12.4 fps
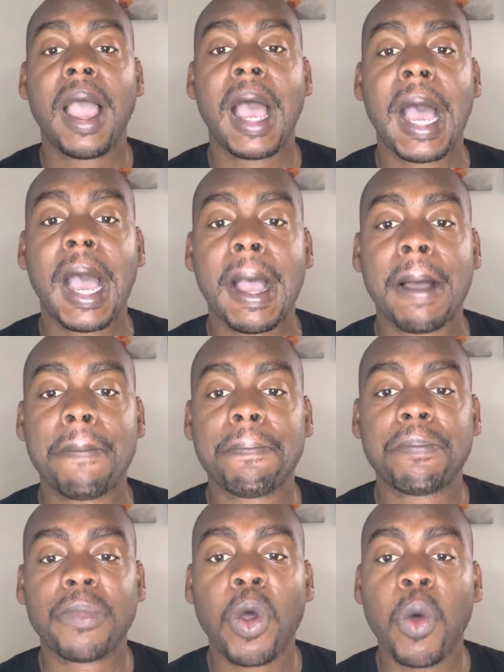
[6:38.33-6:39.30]

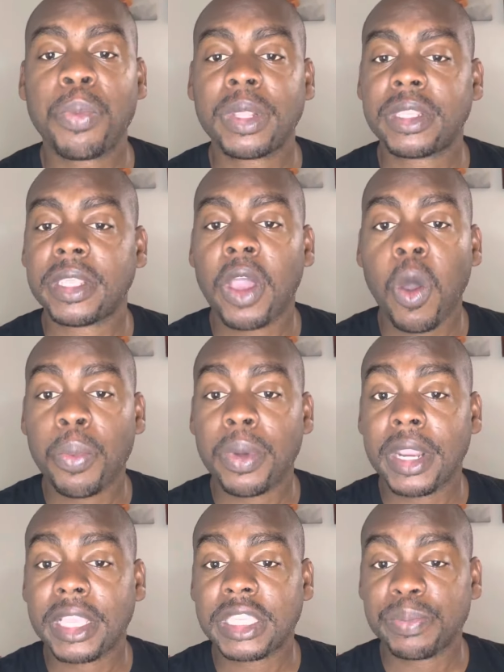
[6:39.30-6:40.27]
um, hope it hope
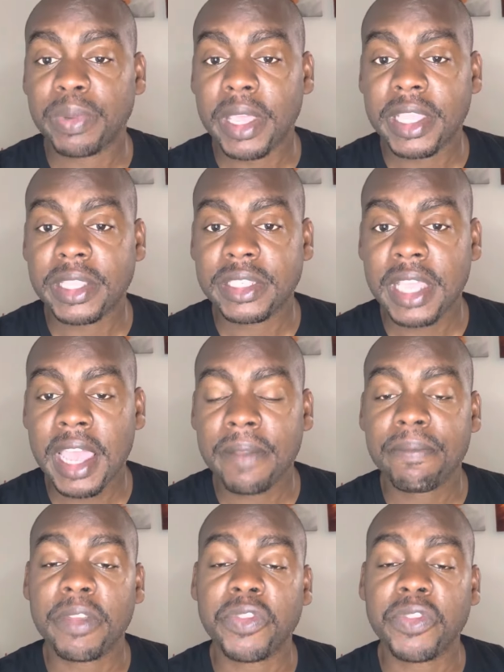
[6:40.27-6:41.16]
it explains that.